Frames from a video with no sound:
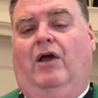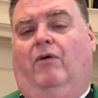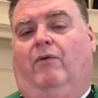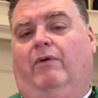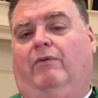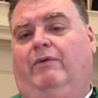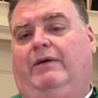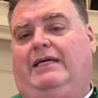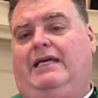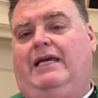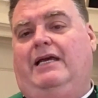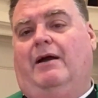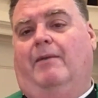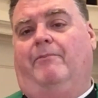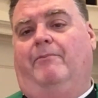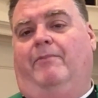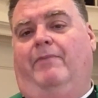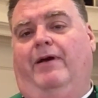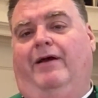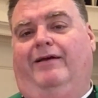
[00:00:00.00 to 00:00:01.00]
when we keep
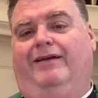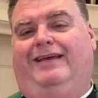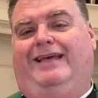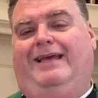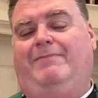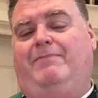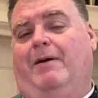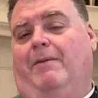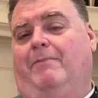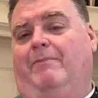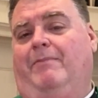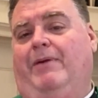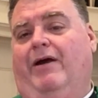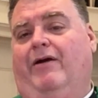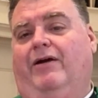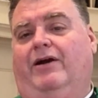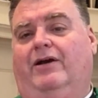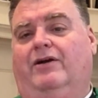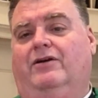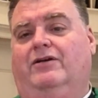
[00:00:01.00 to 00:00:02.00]
up, keep up
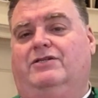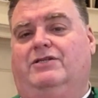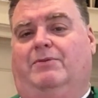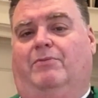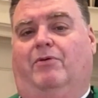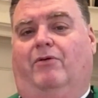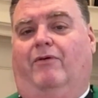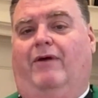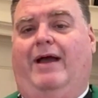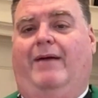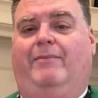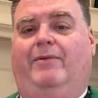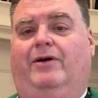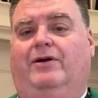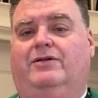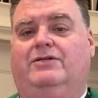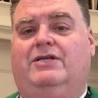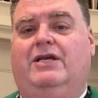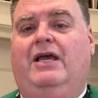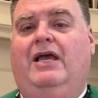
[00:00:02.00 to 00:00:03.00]
barriers and
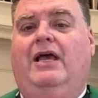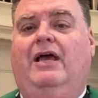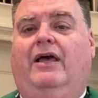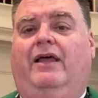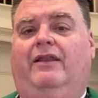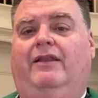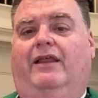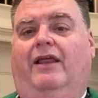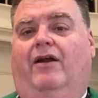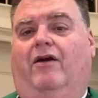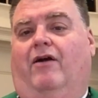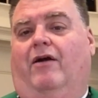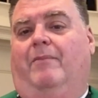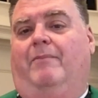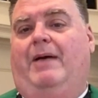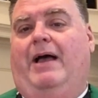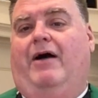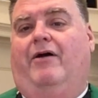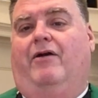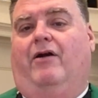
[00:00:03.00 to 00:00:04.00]
parameters that are
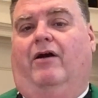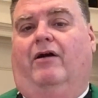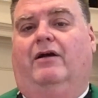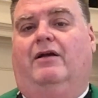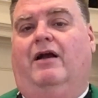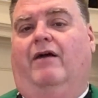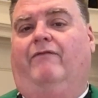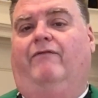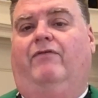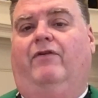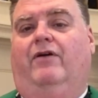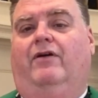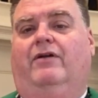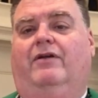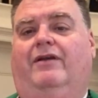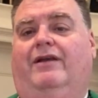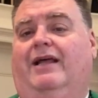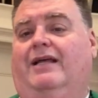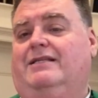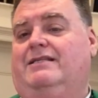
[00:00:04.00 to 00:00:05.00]
about our
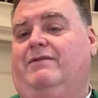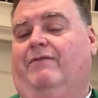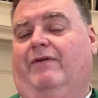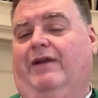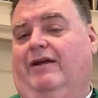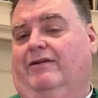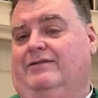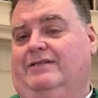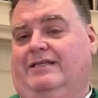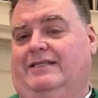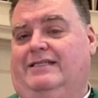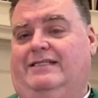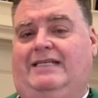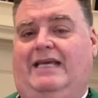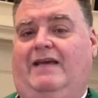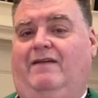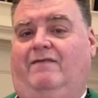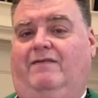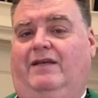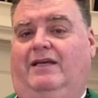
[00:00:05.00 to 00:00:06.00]
comfort, not someone else's
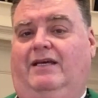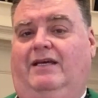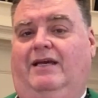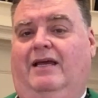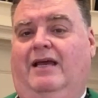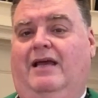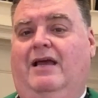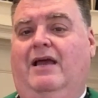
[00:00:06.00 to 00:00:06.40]
safety,